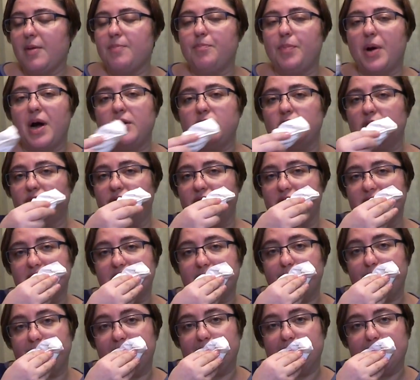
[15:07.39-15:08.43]
part of
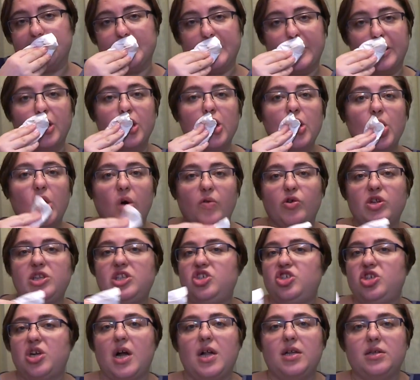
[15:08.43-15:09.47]
disability, what
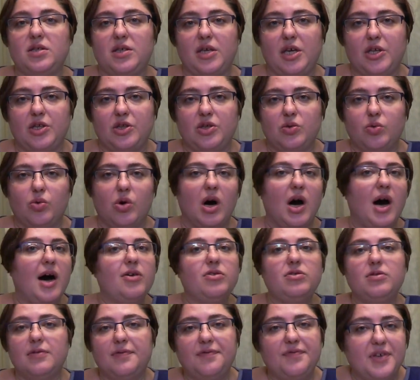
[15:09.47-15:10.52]
child can do, how
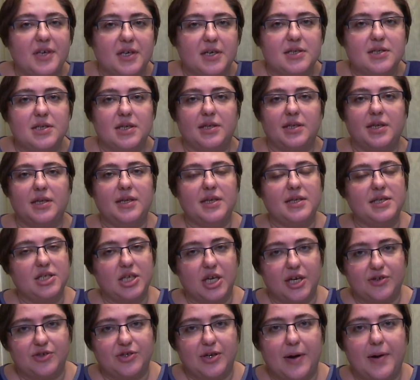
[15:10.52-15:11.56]
to fix it, and
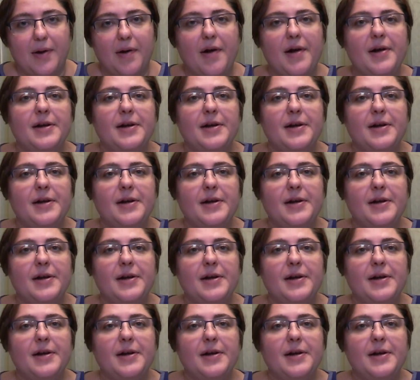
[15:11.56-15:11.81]
etc.